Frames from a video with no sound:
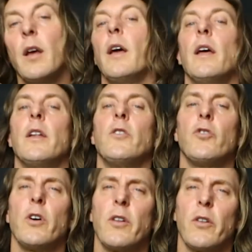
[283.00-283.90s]
And
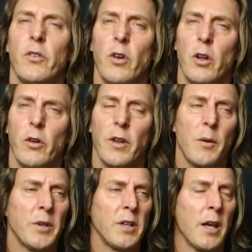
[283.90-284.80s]
enjoy the solo that I
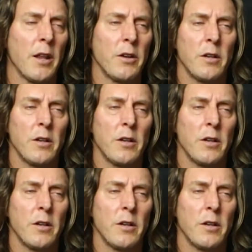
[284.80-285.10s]
put together.